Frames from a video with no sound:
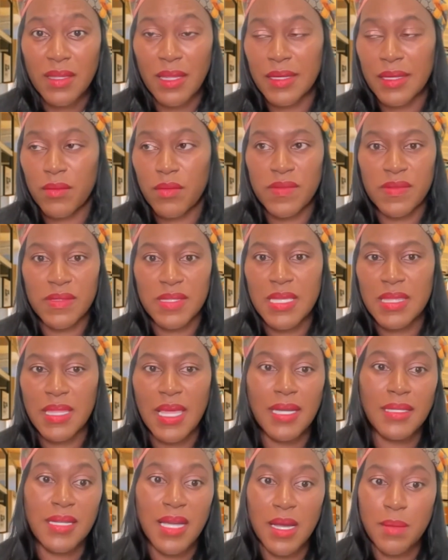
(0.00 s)
Like we've seen
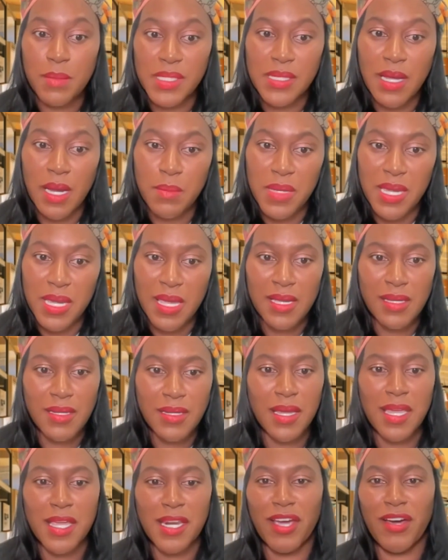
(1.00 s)
that time and time
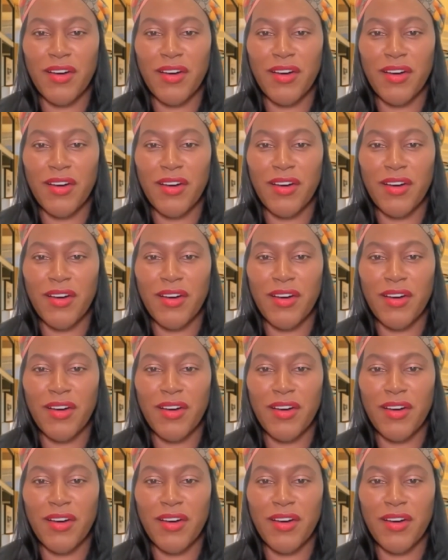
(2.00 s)
again,